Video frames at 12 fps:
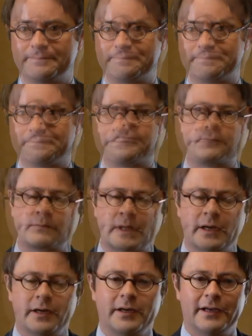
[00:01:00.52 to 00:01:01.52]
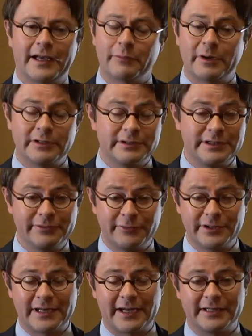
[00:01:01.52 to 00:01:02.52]
Yeah. Now, well,
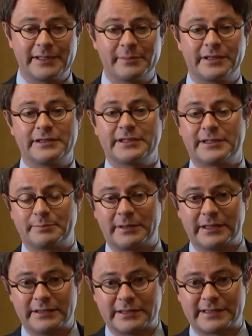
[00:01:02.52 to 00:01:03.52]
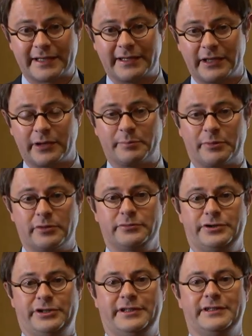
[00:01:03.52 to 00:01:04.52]
different academic disciplines, I think,
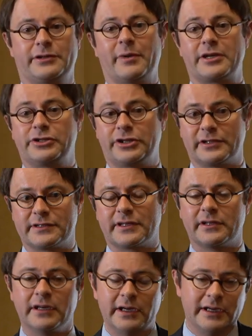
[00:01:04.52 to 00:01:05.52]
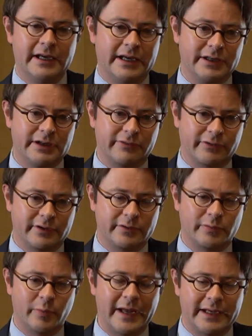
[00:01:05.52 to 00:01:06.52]
approach these questions in, in
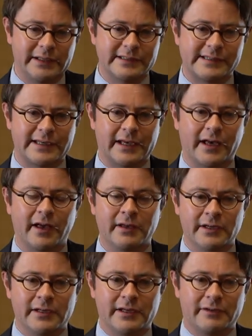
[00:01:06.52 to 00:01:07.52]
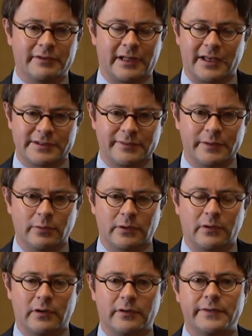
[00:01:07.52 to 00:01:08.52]
different ways. Uh, philosophy
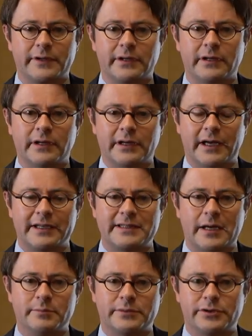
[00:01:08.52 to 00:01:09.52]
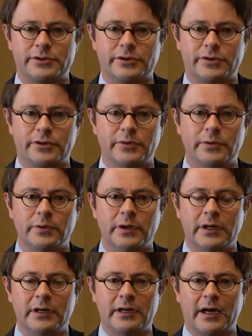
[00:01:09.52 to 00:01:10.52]
will often attempt to
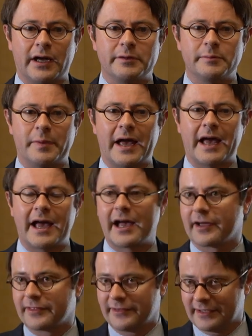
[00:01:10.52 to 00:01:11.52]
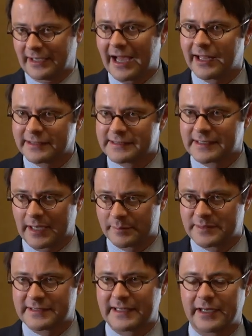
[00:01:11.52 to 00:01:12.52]
unpack the
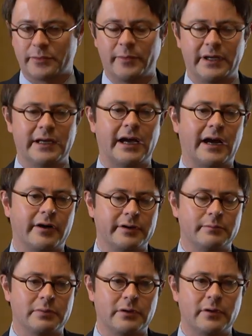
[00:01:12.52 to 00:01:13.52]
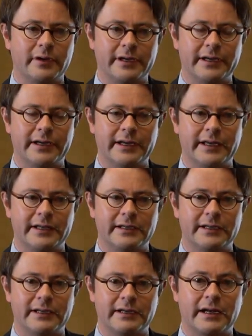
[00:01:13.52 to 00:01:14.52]
concepts that we are employing
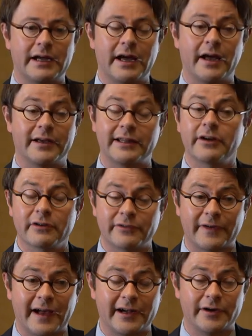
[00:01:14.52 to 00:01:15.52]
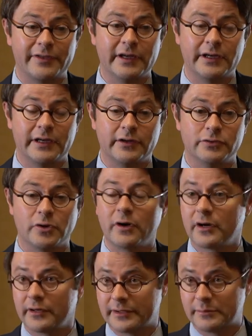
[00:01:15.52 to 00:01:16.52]
and uh, clarify our thinking,
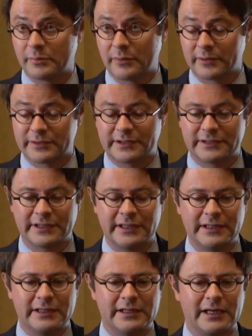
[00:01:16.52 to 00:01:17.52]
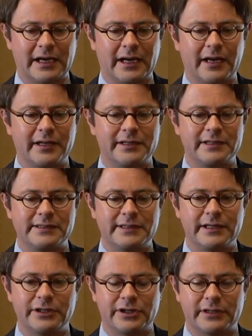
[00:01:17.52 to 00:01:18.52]
draw important uh,
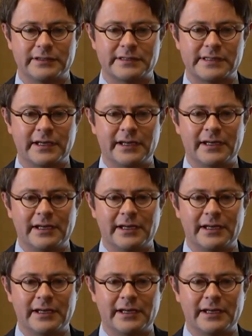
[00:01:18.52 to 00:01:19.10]
distinctions